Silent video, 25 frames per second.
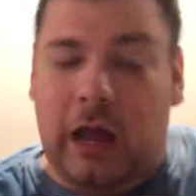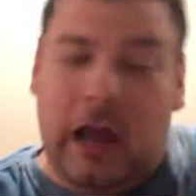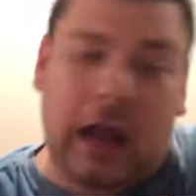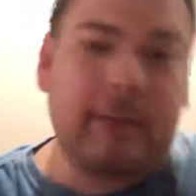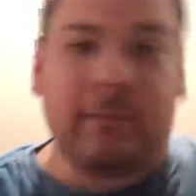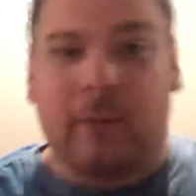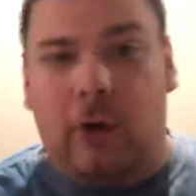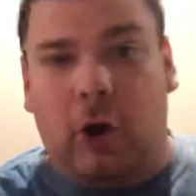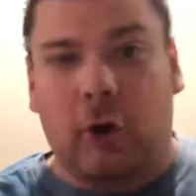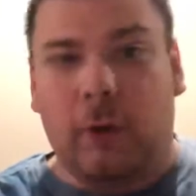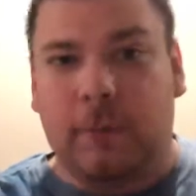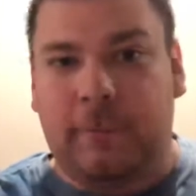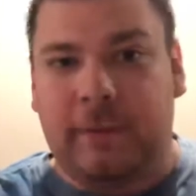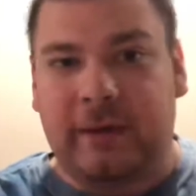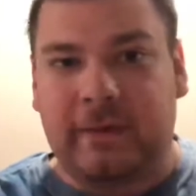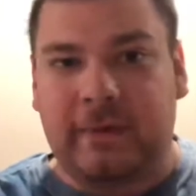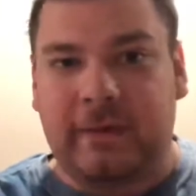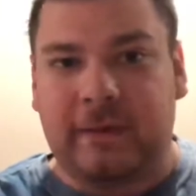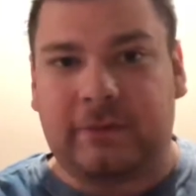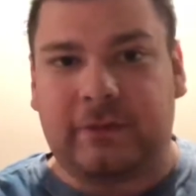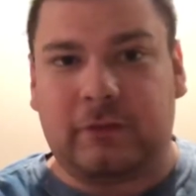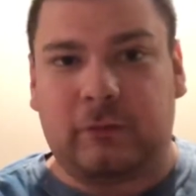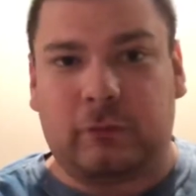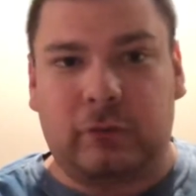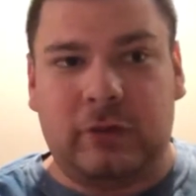I'm hoping
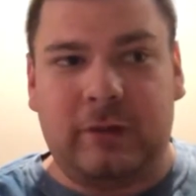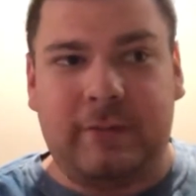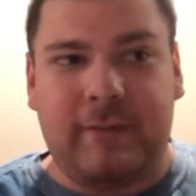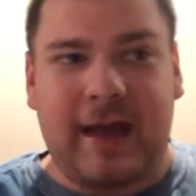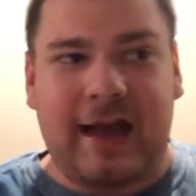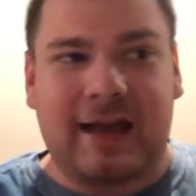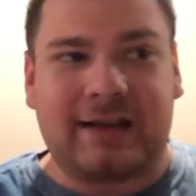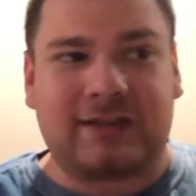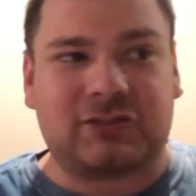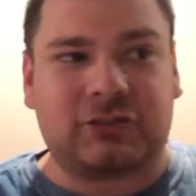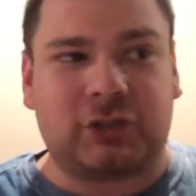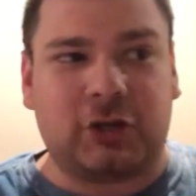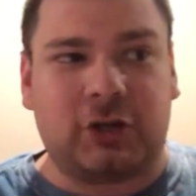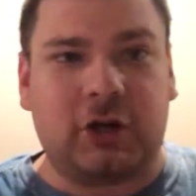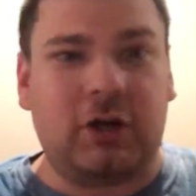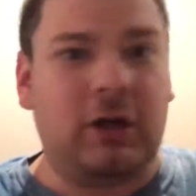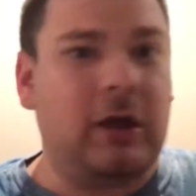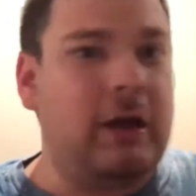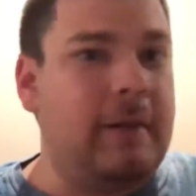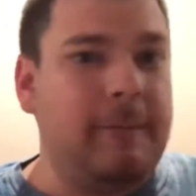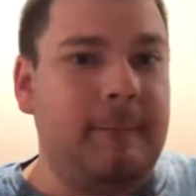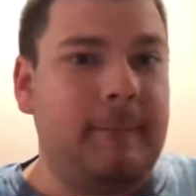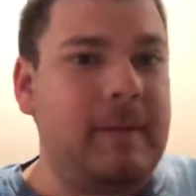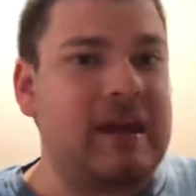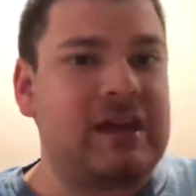that the remaster
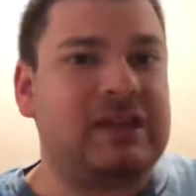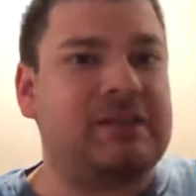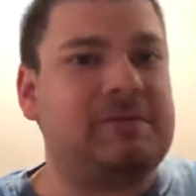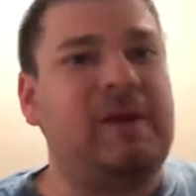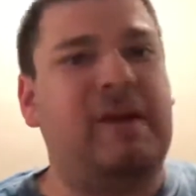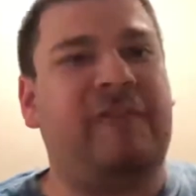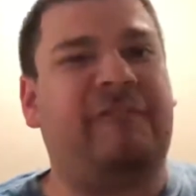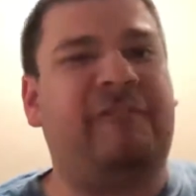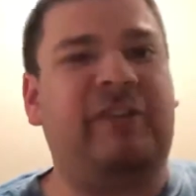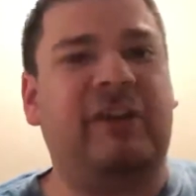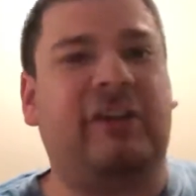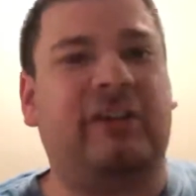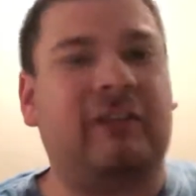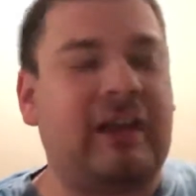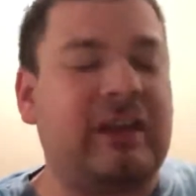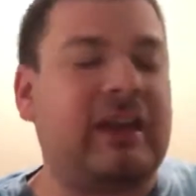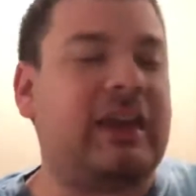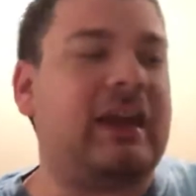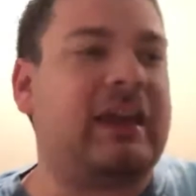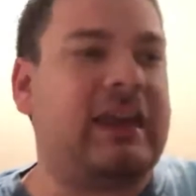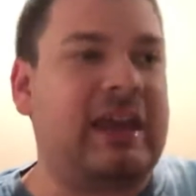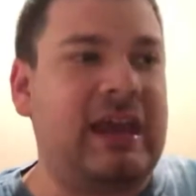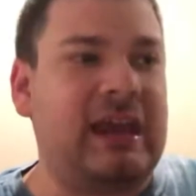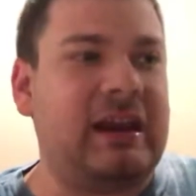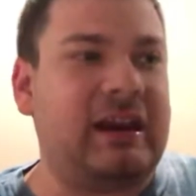makes me feel like
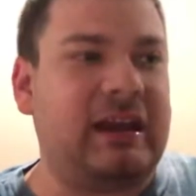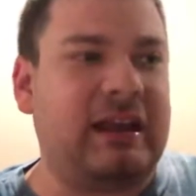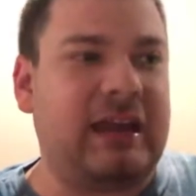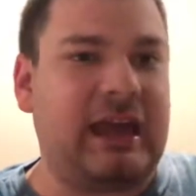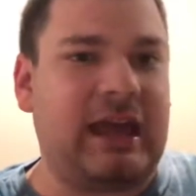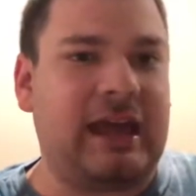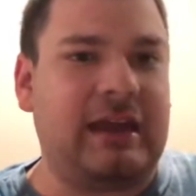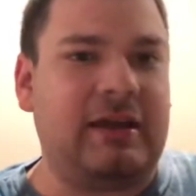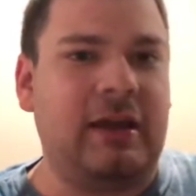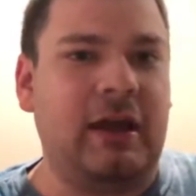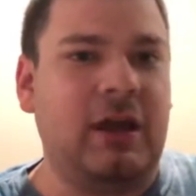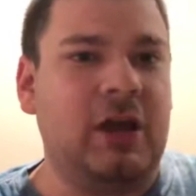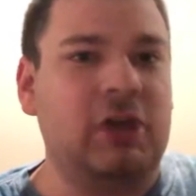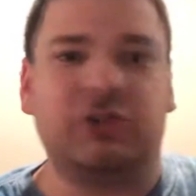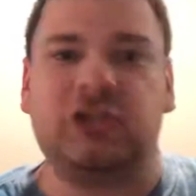a kid again,